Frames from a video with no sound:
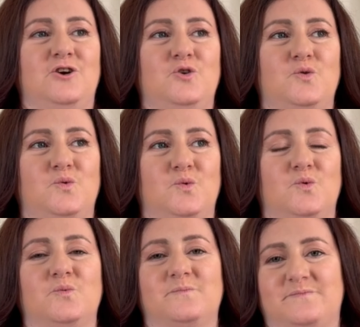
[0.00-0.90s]

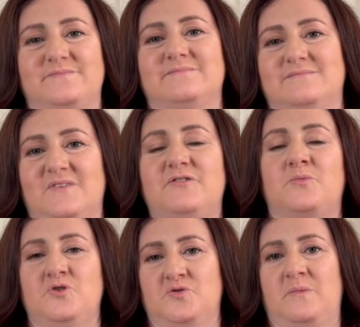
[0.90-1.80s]

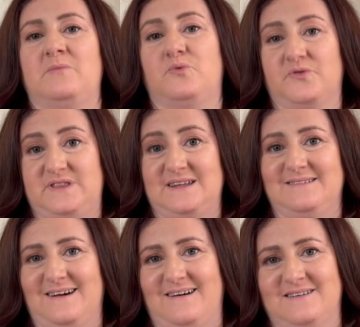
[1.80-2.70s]
from whom I bought
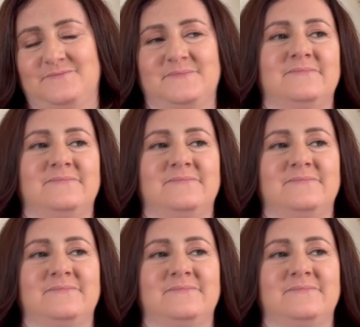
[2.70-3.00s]
that yarn,